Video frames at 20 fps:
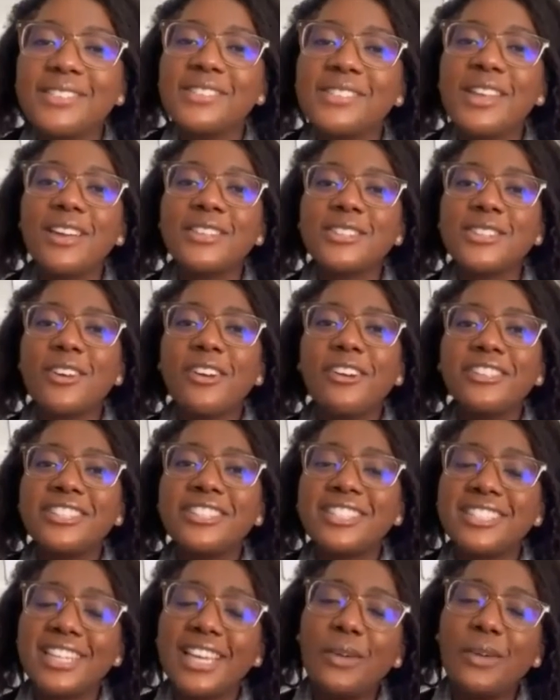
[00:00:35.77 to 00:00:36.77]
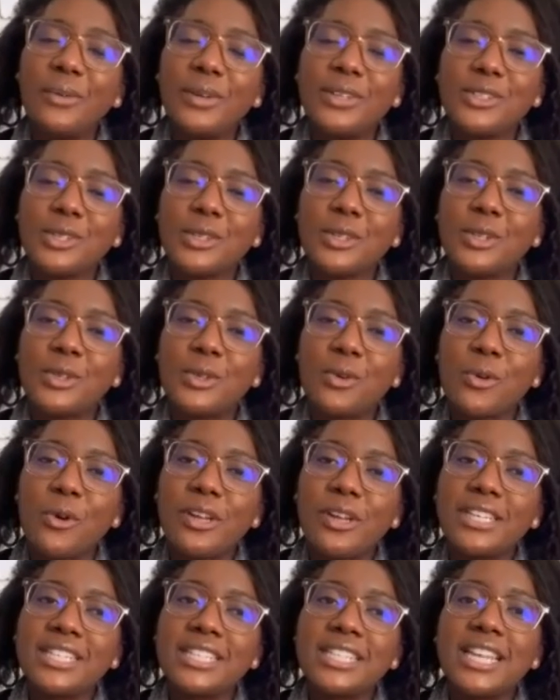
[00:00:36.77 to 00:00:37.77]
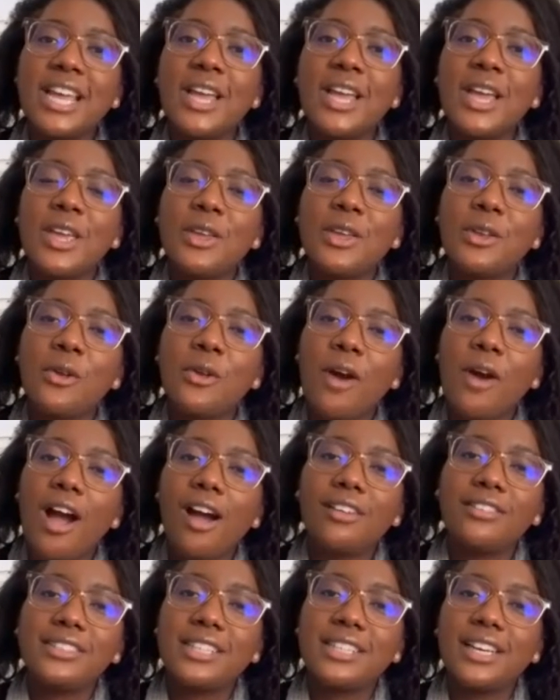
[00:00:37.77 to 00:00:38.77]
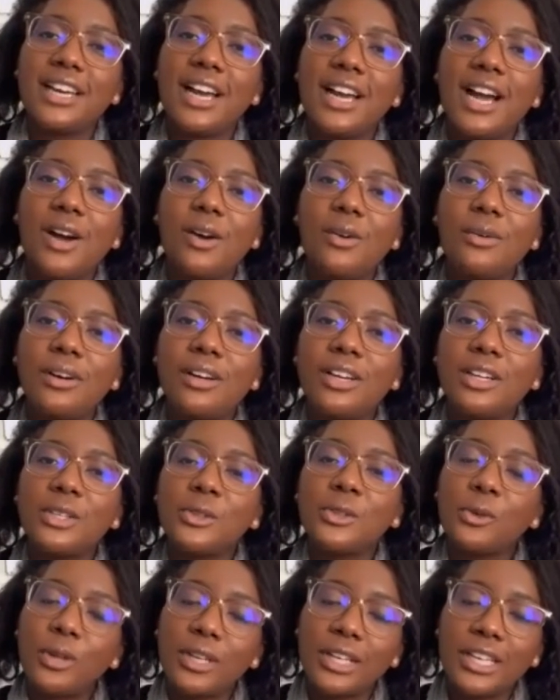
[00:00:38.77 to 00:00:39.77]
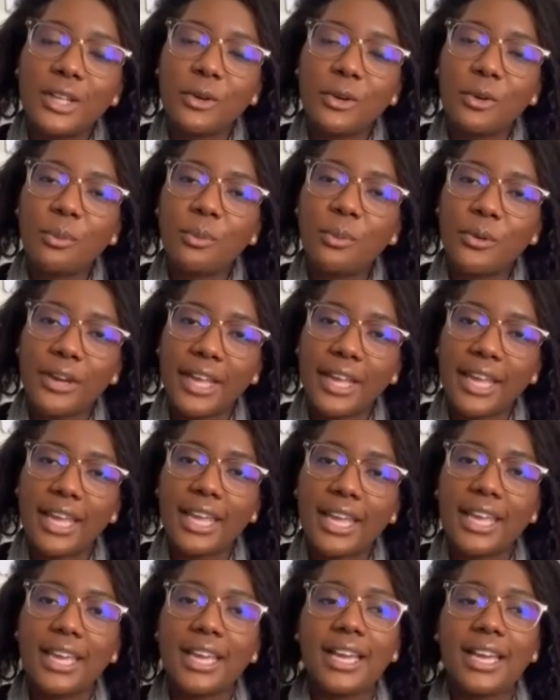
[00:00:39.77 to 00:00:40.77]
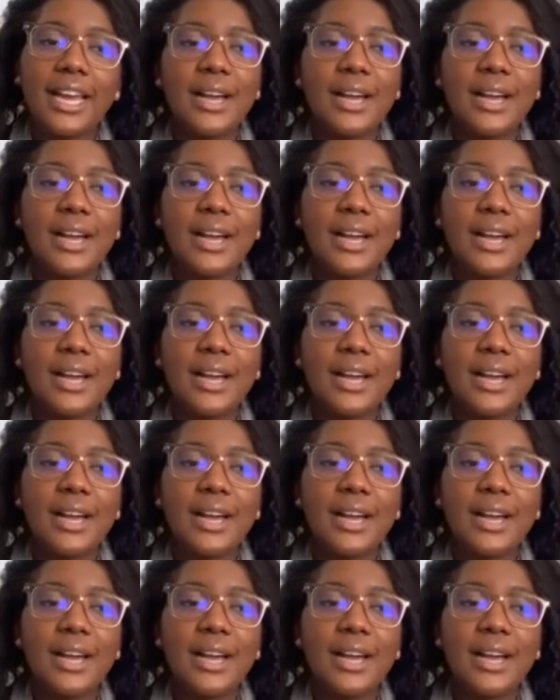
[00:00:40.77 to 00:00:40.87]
So today we just thought, after our short little break,